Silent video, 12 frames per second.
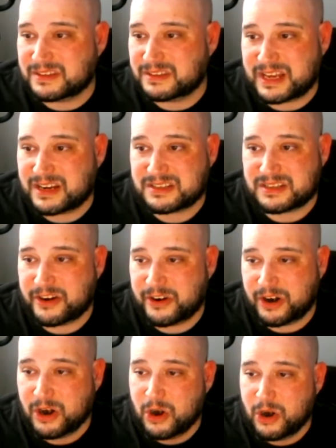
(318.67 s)
or
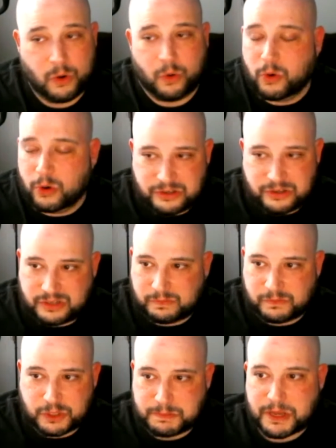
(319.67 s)
just spin up a bunch of
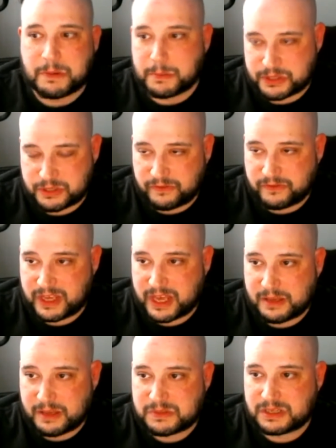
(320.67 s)
VMs and get things
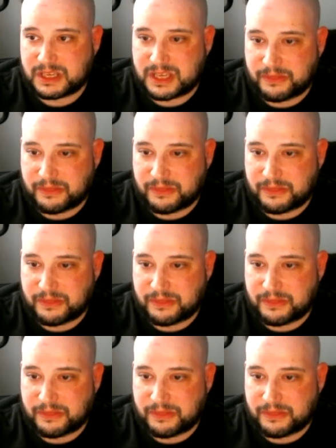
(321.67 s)
working.